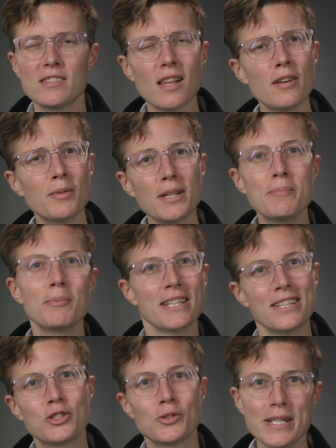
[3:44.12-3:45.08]
a lot of really
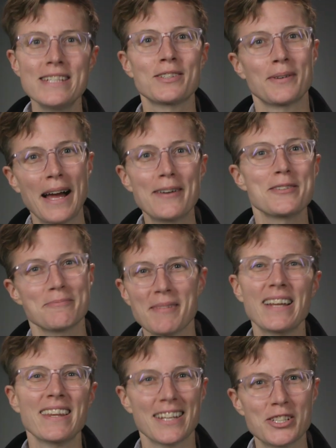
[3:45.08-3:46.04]
pretty trees around.
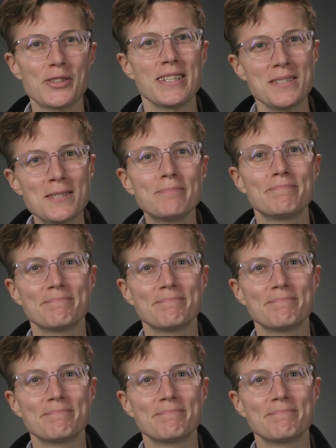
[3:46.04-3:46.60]
I like trees.